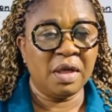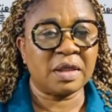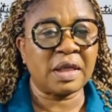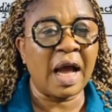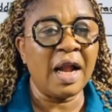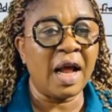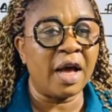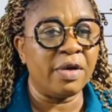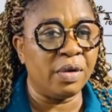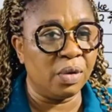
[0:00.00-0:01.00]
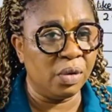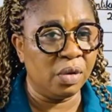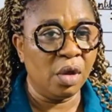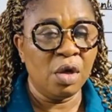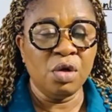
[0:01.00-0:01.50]
The style I
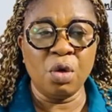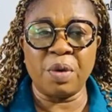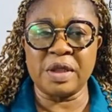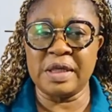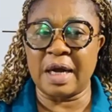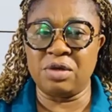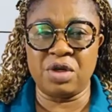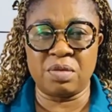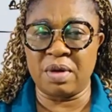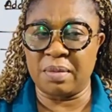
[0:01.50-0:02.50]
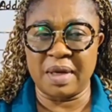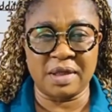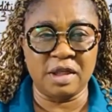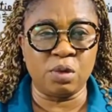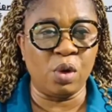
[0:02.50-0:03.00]
use, nobody that dread
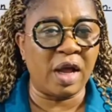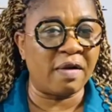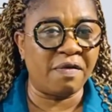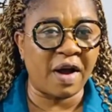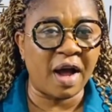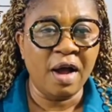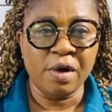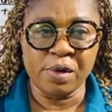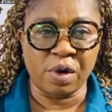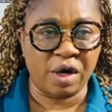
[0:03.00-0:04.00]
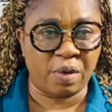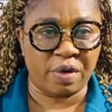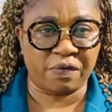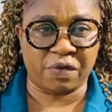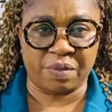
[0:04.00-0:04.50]
mathematics will ever run
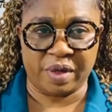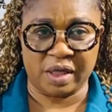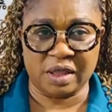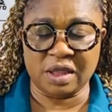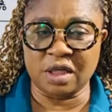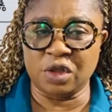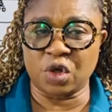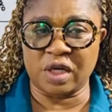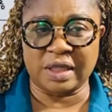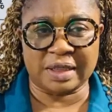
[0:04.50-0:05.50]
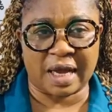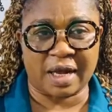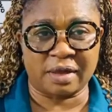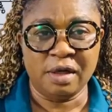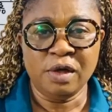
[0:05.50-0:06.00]
away from it. It's a jolly style.